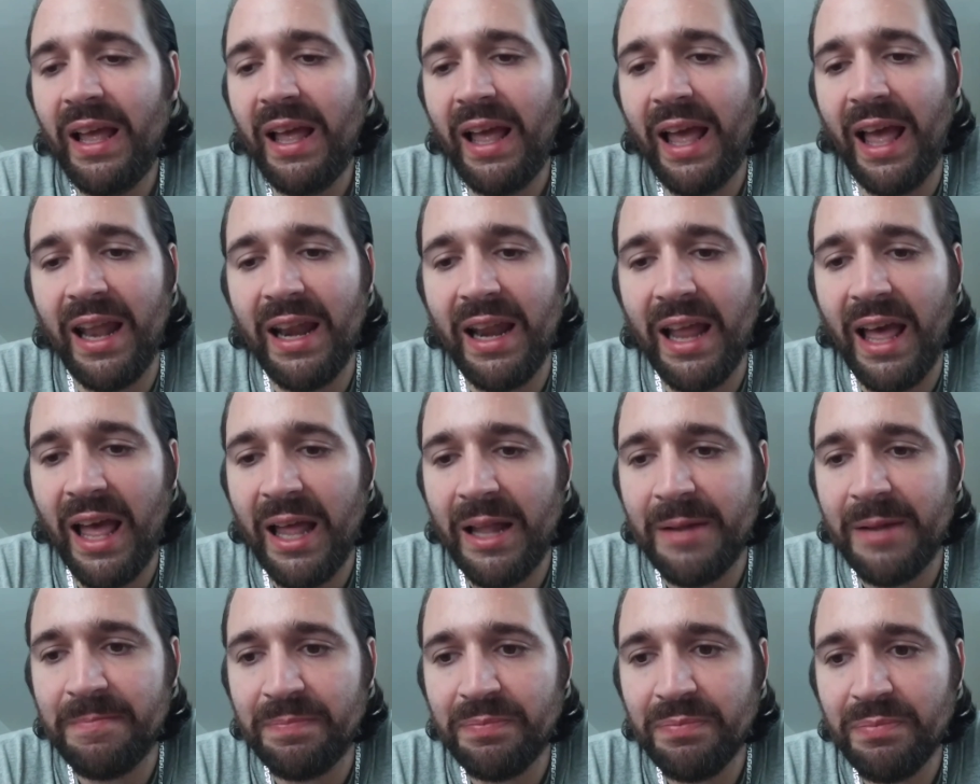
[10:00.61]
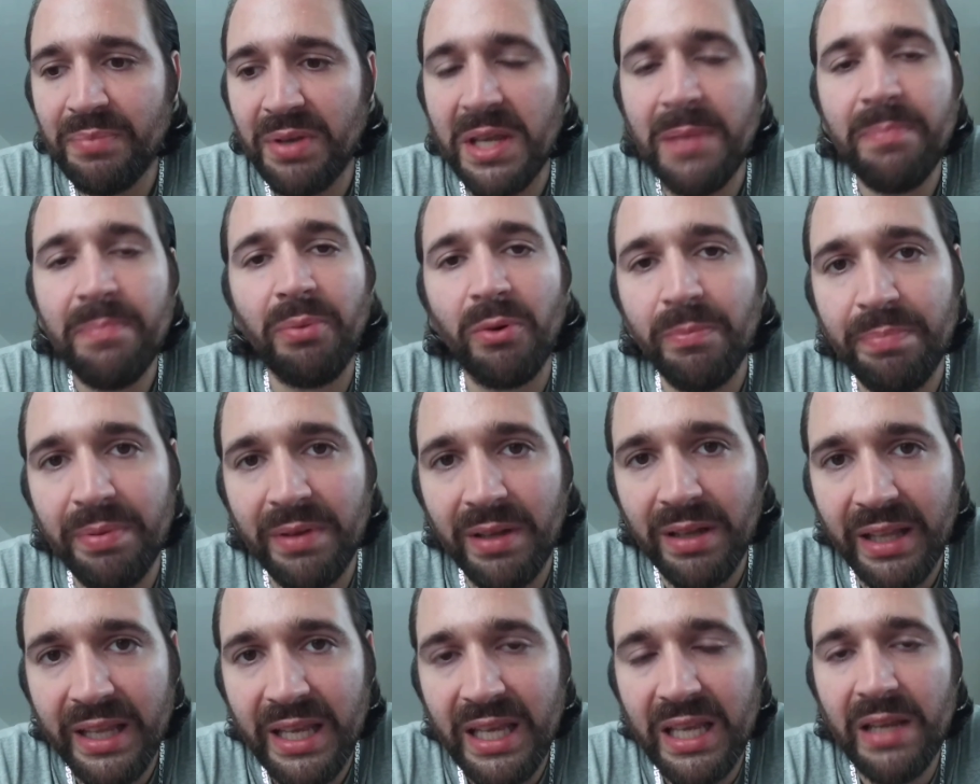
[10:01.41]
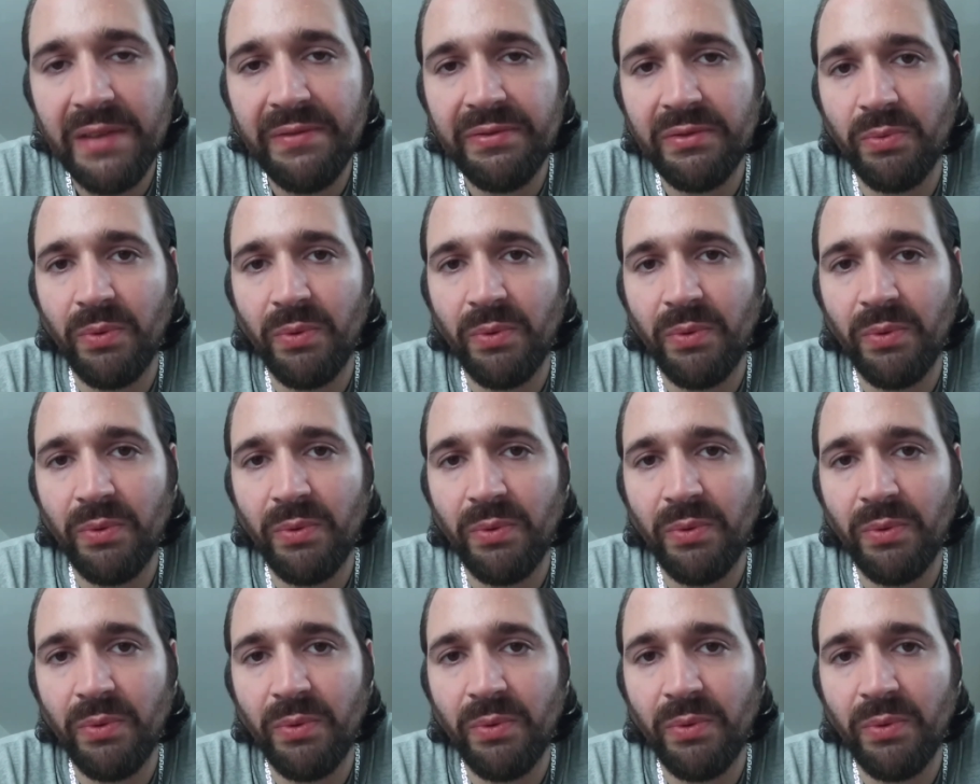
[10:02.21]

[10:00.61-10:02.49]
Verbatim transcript: and then people believed